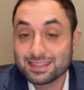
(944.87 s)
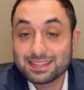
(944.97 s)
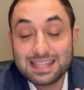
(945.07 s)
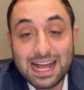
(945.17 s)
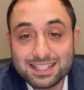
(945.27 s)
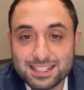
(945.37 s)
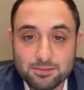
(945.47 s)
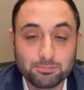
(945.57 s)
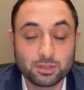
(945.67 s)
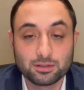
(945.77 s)
That
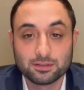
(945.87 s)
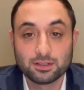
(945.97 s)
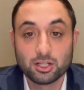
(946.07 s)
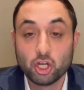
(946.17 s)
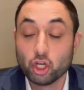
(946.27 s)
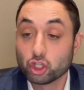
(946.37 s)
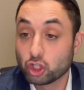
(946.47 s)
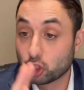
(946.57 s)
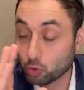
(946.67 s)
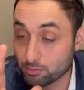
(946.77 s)
simple.
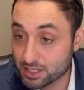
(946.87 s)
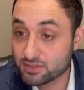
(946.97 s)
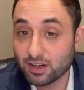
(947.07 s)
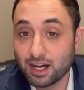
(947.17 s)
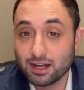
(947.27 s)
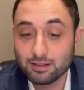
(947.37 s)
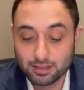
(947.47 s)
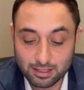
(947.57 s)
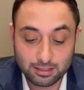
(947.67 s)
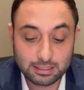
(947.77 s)
You do a mitzvah,
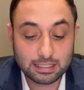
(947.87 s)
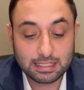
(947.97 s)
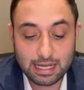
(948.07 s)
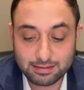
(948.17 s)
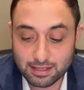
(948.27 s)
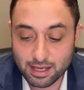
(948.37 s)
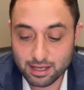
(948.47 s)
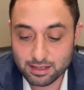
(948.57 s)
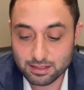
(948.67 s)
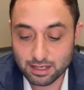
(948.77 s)
you get
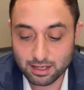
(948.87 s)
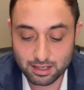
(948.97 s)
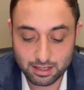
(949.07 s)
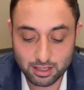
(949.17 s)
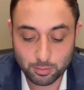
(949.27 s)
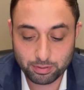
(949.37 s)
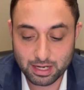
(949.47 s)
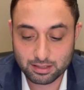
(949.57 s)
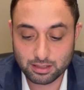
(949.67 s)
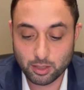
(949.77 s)
a, uh, a,
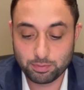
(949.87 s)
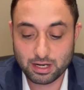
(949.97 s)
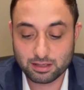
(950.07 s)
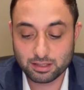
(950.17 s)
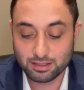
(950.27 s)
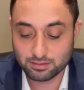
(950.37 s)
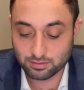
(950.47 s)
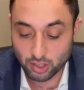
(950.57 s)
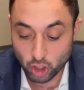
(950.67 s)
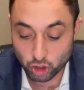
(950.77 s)
prak, a
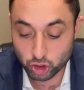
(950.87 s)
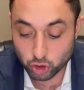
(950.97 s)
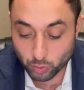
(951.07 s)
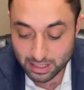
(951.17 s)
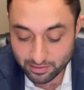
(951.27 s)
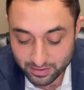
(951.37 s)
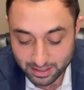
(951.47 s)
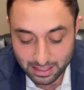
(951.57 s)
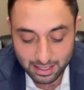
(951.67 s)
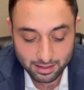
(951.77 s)
praklit. You do an
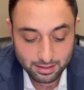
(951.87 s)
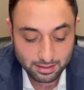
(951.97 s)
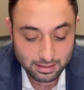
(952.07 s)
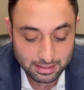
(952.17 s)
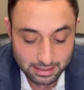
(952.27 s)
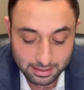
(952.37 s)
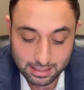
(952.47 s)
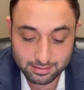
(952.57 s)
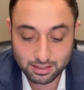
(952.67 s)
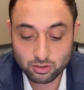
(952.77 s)
avera, you get a
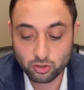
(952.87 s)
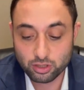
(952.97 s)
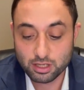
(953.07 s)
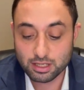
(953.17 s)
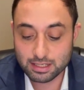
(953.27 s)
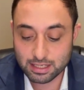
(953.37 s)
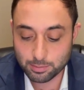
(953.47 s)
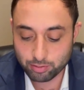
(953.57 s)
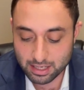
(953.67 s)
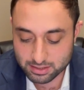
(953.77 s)
kategor, you get a
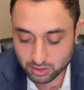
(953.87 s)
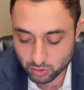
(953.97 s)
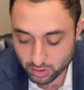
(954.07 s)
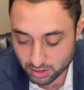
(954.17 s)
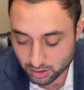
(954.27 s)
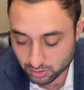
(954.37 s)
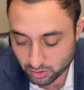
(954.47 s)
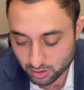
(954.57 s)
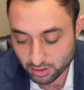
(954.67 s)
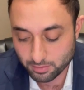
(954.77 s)
prosecuting
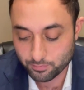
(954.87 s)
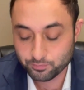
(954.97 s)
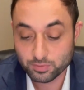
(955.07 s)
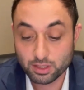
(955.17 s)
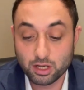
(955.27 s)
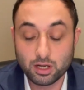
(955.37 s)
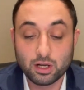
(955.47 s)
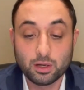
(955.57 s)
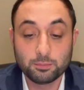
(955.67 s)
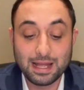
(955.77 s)
attorney.
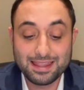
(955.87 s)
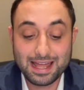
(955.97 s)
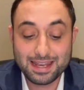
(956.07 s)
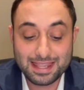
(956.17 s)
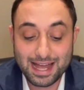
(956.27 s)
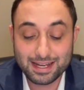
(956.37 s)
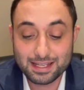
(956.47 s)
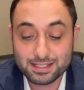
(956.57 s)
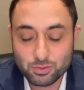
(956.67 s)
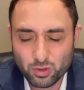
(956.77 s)
Um, and, and that
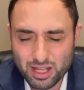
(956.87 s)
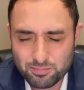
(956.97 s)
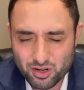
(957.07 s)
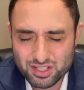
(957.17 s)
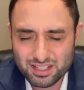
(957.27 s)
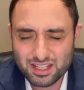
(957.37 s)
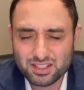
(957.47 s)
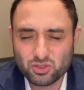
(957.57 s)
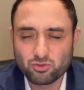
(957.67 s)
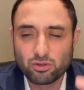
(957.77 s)
is what a person
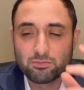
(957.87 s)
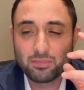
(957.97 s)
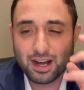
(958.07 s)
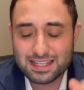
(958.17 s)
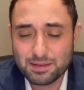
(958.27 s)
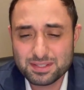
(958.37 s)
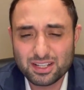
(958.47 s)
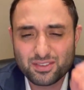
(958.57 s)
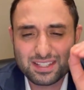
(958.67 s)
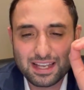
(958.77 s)
needs to remind
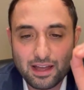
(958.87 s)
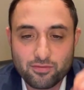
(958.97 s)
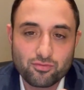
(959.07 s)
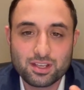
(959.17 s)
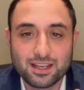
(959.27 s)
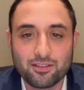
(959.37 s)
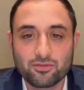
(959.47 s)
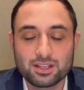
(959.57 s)
themselves every, every